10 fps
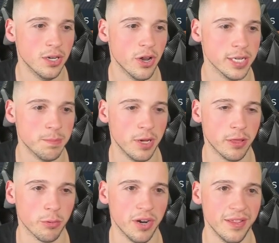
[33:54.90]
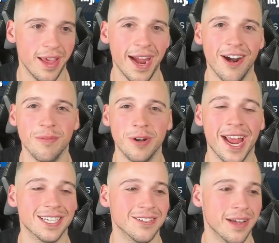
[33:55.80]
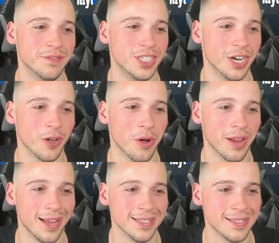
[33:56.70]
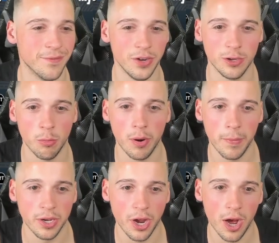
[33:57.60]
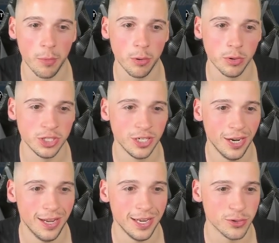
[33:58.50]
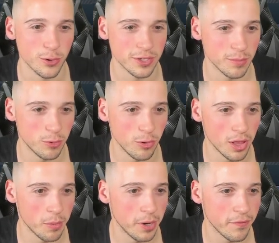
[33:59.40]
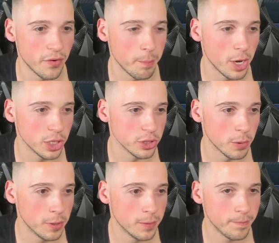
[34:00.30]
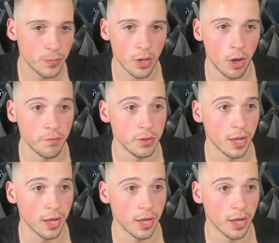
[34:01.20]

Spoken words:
nice big 3 there, and we actually have Chet going against Victor Wembanyama, which is awesome too. That'll be a fun matchup. Hopefully